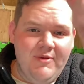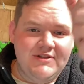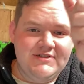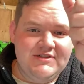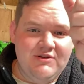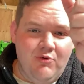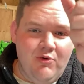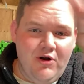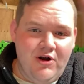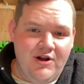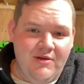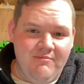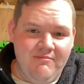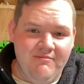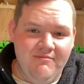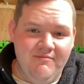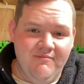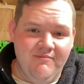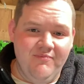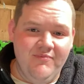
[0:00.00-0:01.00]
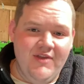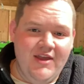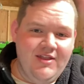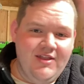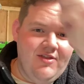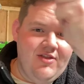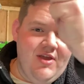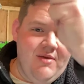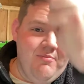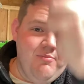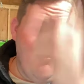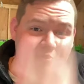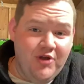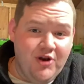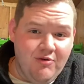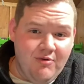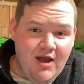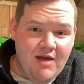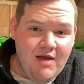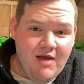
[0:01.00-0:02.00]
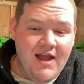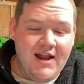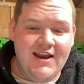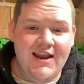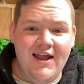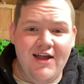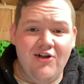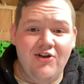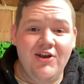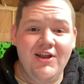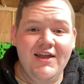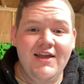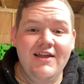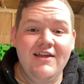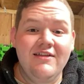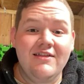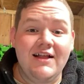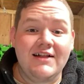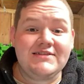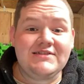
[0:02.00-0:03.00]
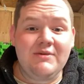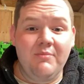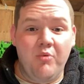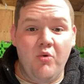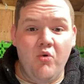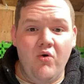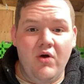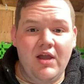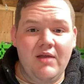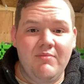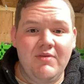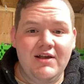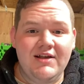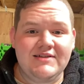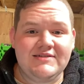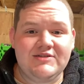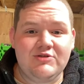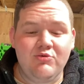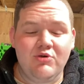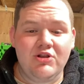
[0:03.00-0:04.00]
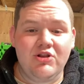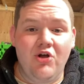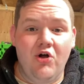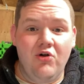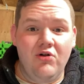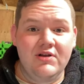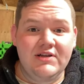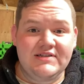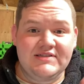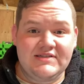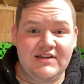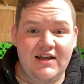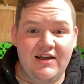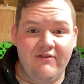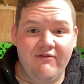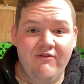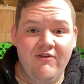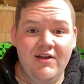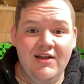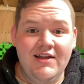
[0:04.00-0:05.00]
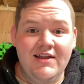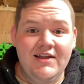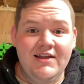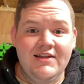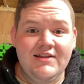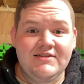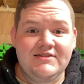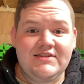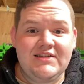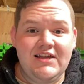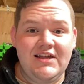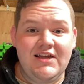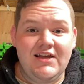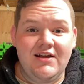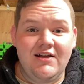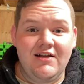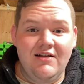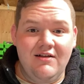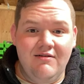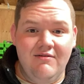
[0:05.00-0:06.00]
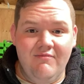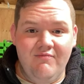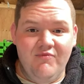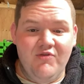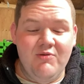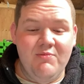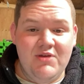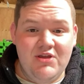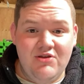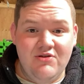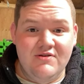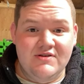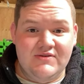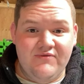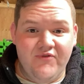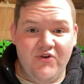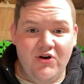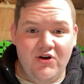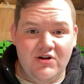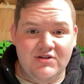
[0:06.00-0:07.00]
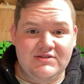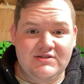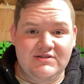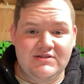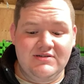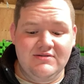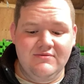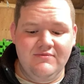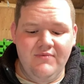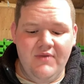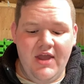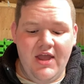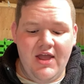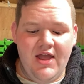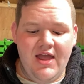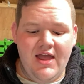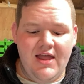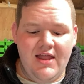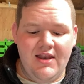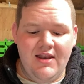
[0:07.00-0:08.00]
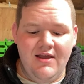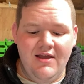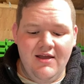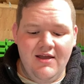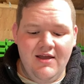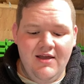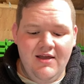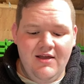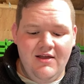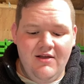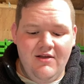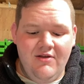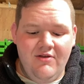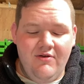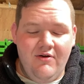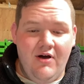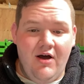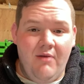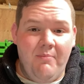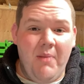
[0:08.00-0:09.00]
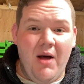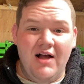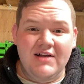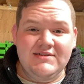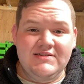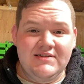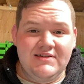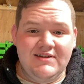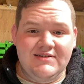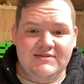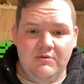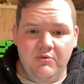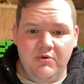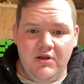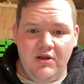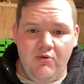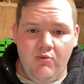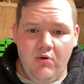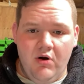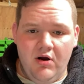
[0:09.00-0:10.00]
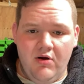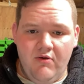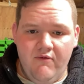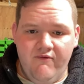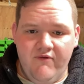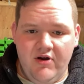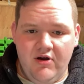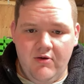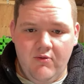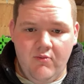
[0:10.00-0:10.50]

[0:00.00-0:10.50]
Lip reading: and squirt them, and then they put it right back down. That's the point, because you want the oldest stuff to be used first. And epoxy doesn't really work very